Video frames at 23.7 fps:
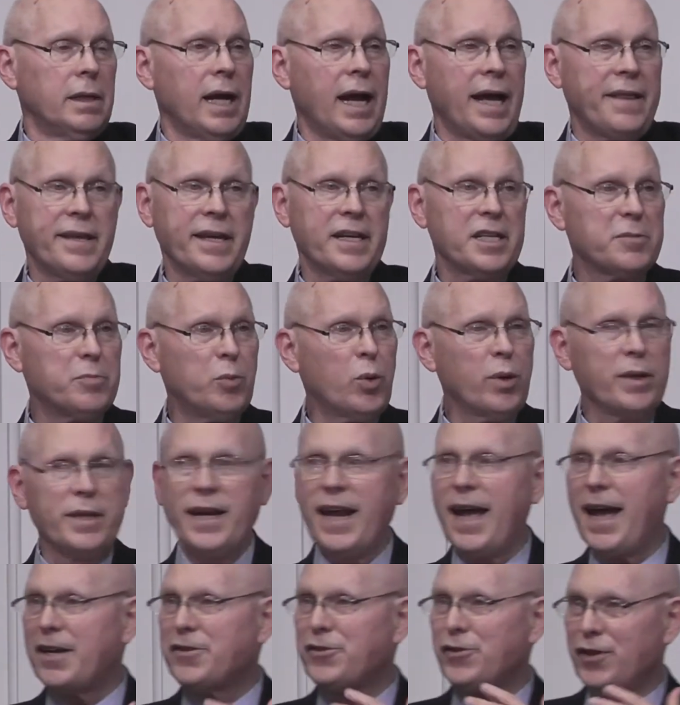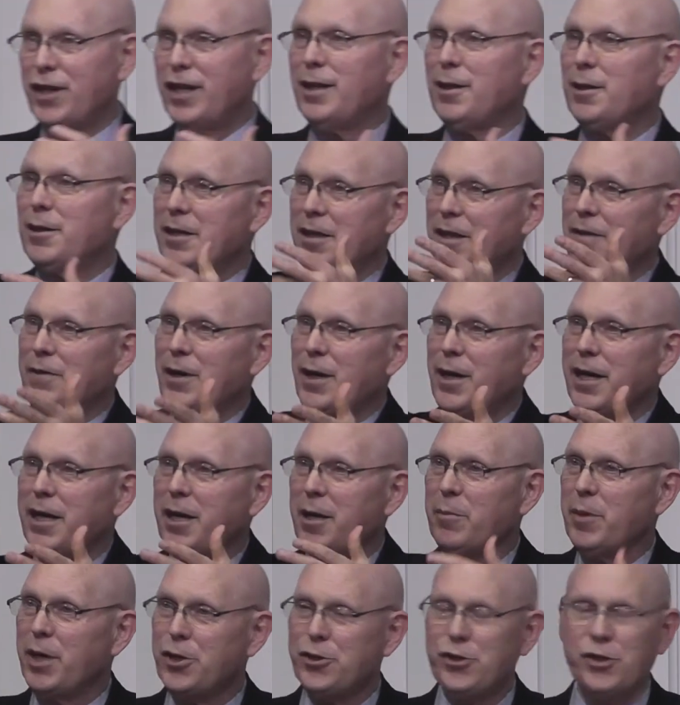I think it's more than accidental in the very
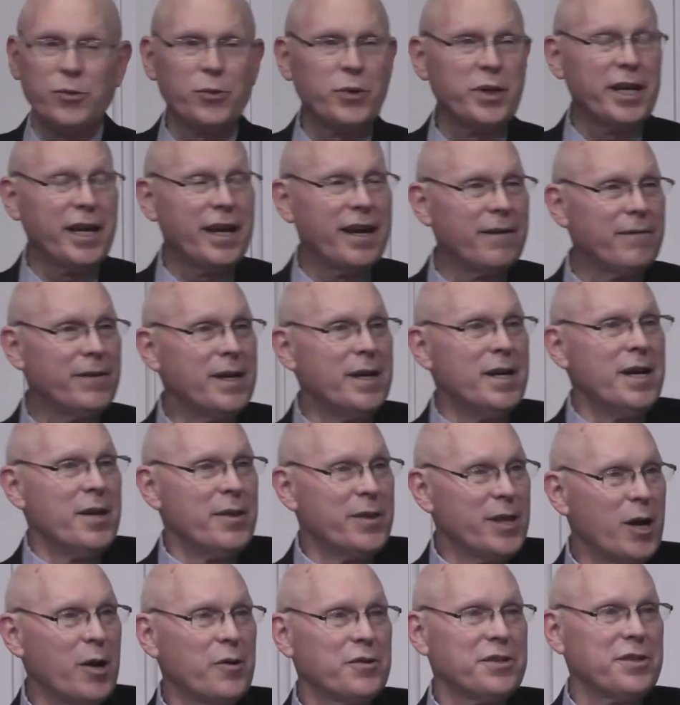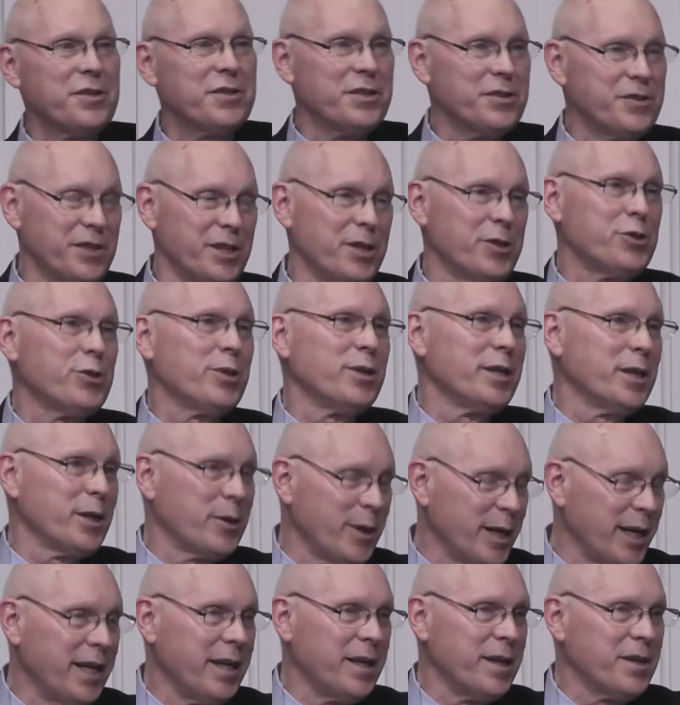commission we have those as essential
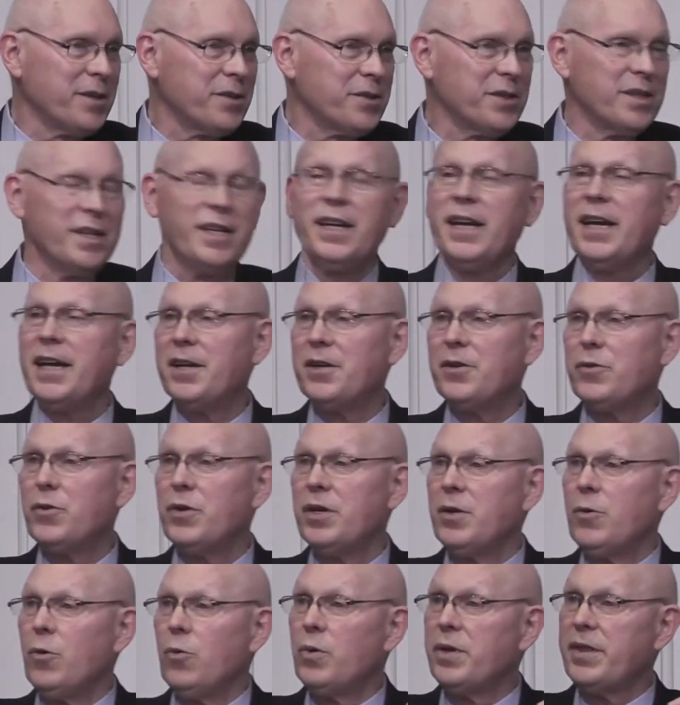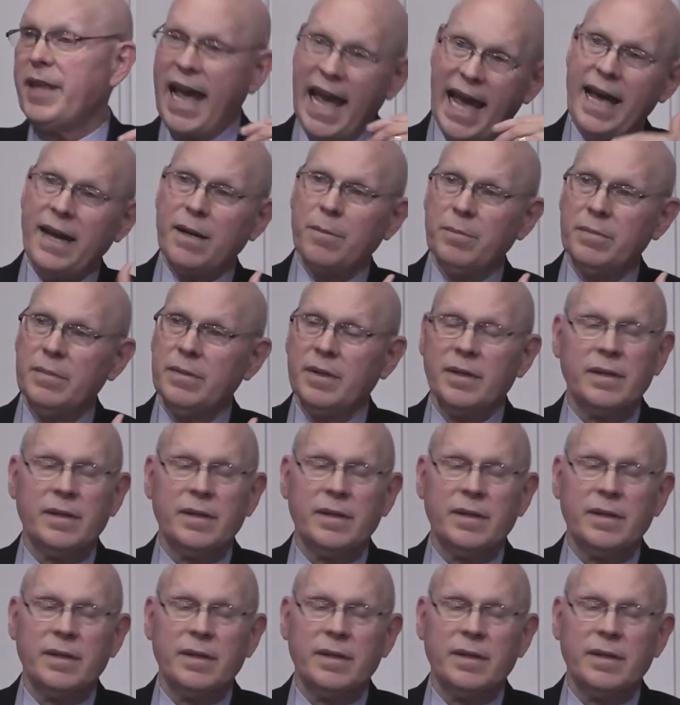ingredients in, with Adam.